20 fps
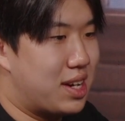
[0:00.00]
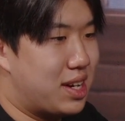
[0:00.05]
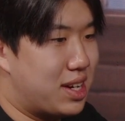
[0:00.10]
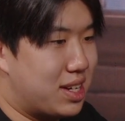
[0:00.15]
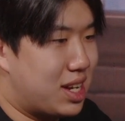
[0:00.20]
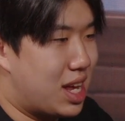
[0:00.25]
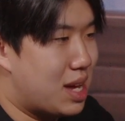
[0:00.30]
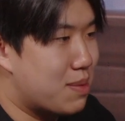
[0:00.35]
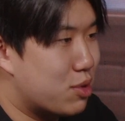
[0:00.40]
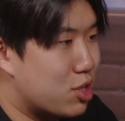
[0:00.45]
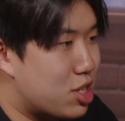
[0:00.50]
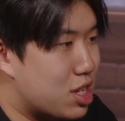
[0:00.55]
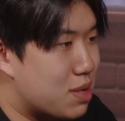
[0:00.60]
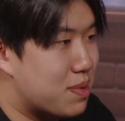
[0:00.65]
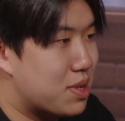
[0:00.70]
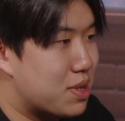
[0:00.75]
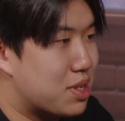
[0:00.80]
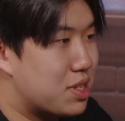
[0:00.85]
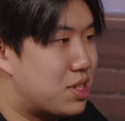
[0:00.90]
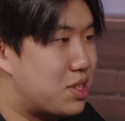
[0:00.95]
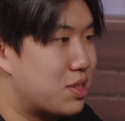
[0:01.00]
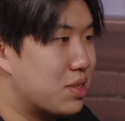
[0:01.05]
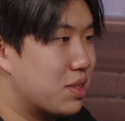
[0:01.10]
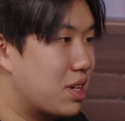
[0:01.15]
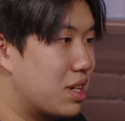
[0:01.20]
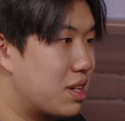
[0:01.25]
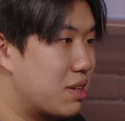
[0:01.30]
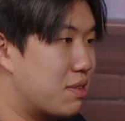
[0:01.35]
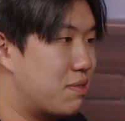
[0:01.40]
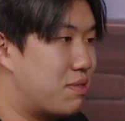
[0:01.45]
enable humans to
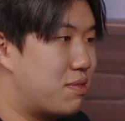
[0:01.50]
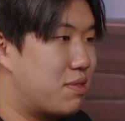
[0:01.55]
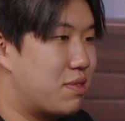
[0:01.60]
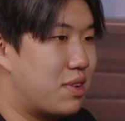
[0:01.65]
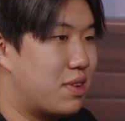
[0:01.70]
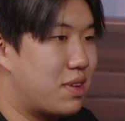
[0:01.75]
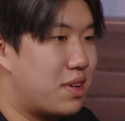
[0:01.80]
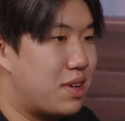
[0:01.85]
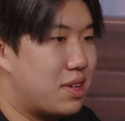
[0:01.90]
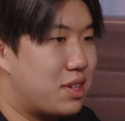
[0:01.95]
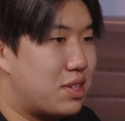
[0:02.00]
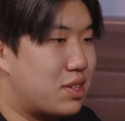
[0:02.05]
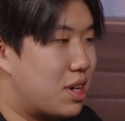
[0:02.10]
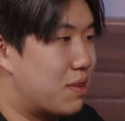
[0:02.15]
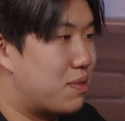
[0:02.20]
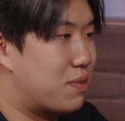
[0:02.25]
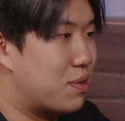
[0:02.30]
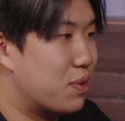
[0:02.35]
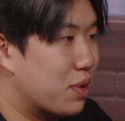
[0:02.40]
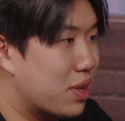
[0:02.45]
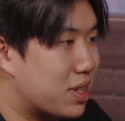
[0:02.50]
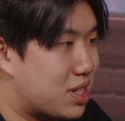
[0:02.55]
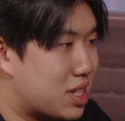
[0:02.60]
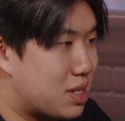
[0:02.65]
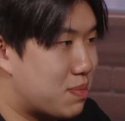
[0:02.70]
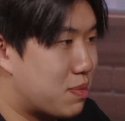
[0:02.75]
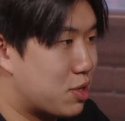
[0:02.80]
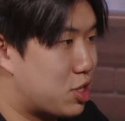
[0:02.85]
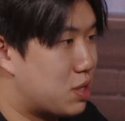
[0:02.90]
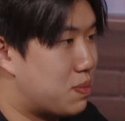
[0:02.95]
live to their fullest
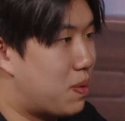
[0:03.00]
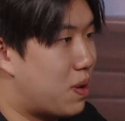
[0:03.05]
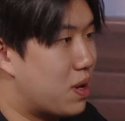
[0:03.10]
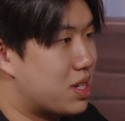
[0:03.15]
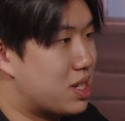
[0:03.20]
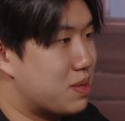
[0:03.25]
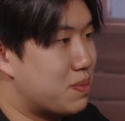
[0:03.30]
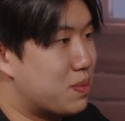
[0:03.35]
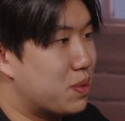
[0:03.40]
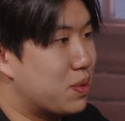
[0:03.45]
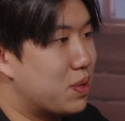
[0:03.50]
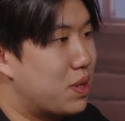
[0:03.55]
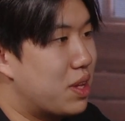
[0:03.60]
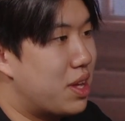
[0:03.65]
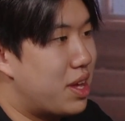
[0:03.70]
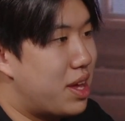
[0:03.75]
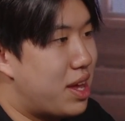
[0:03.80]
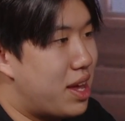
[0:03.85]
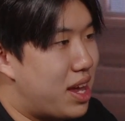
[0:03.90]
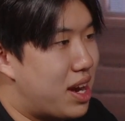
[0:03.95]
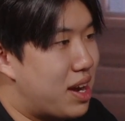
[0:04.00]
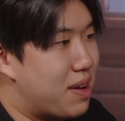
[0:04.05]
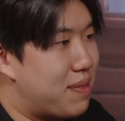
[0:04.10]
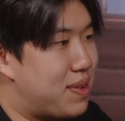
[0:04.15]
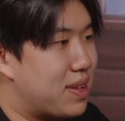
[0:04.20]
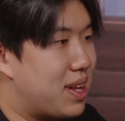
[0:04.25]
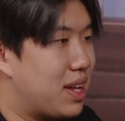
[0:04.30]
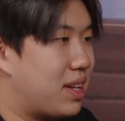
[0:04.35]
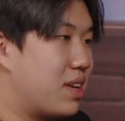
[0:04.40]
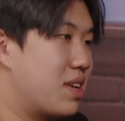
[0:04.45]
as much as possible. And I
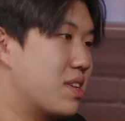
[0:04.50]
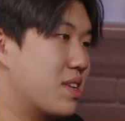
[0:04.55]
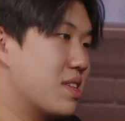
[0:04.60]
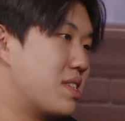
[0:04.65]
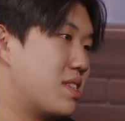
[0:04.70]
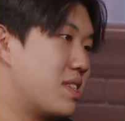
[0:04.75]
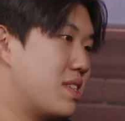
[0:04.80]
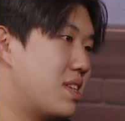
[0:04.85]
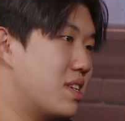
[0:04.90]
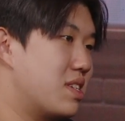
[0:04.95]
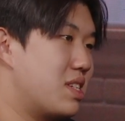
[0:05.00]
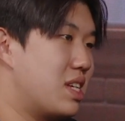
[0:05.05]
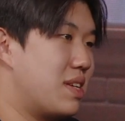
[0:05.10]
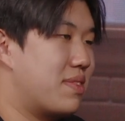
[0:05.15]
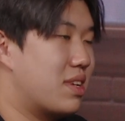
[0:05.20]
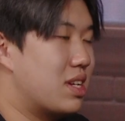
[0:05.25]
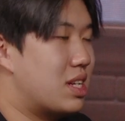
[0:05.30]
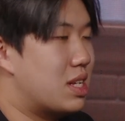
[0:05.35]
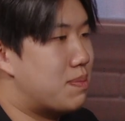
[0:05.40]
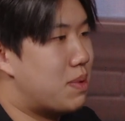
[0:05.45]
feel like there's even a